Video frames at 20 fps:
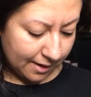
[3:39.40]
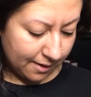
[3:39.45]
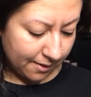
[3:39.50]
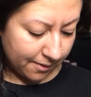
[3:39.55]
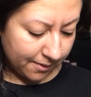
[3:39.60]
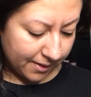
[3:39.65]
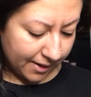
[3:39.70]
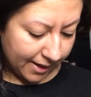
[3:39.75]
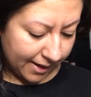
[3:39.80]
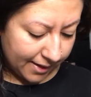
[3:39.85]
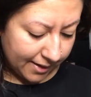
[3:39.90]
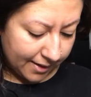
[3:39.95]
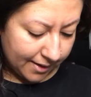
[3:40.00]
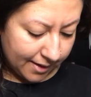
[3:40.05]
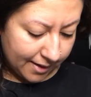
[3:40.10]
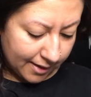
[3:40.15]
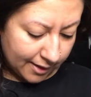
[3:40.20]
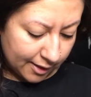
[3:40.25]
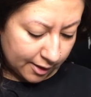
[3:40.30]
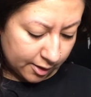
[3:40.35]
okay,
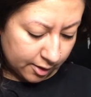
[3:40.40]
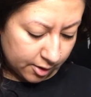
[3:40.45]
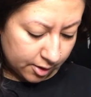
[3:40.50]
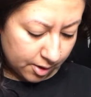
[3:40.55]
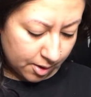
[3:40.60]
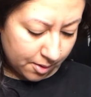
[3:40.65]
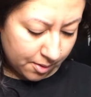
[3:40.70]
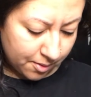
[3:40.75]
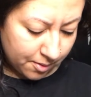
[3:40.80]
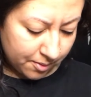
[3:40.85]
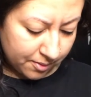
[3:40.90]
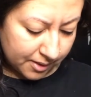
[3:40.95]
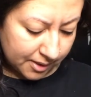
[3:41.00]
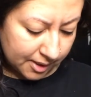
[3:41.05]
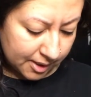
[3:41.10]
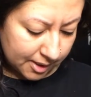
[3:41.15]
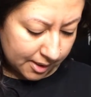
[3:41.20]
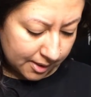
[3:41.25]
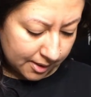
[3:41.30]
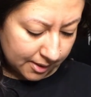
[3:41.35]
so the
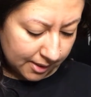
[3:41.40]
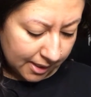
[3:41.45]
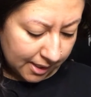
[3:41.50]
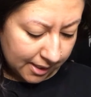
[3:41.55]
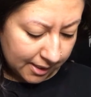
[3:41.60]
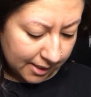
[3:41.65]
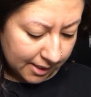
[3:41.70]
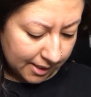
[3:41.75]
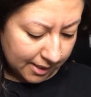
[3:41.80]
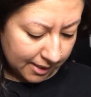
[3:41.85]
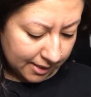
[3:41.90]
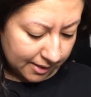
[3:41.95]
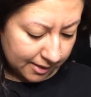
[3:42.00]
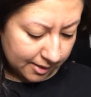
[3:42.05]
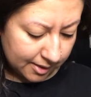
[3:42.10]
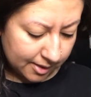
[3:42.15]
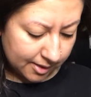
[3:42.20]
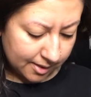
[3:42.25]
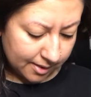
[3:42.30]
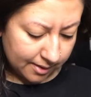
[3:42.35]
CDs
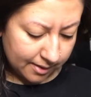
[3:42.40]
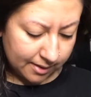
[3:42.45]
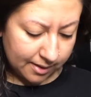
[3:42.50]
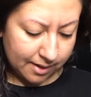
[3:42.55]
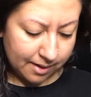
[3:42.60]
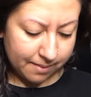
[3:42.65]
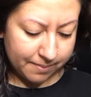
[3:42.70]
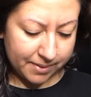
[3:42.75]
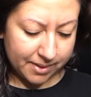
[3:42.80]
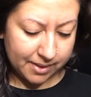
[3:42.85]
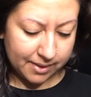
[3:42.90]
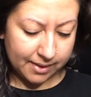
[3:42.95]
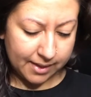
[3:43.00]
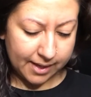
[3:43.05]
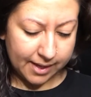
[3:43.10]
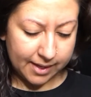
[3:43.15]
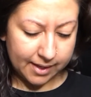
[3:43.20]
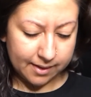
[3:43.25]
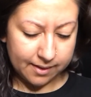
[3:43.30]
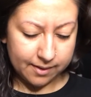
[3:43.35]
come in
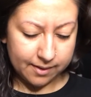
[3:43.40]
like